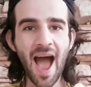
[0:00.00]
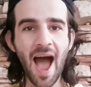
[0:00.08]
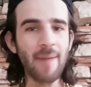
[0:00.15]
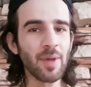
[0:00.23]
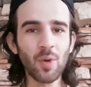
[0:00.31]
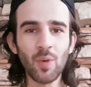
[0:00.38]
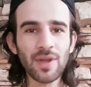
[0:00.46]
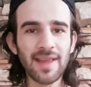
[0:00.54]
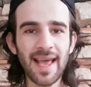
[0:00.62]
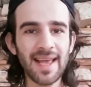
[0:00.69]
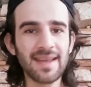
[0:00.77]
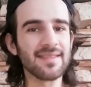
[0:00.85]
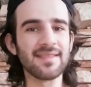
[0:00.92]
I mean, what the
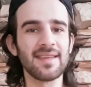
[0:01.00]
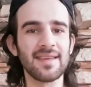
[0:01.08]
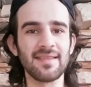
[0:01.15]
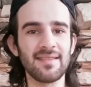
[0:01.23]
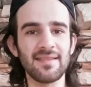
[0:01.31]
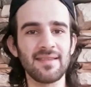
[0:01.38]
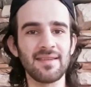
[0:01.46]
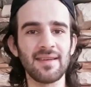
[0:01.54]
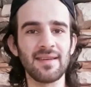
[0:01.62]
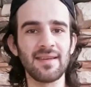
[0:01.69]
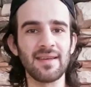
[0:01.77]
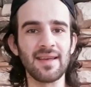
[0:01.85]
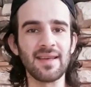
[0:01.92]
hell is this?
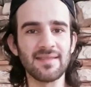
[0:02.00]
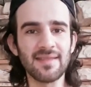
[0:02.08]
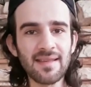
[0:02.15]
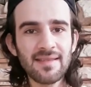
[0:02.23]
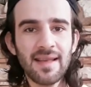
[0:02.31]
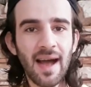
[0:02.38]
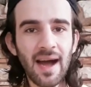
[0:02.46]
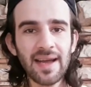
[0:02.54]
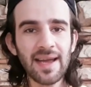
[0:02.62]
Is this guy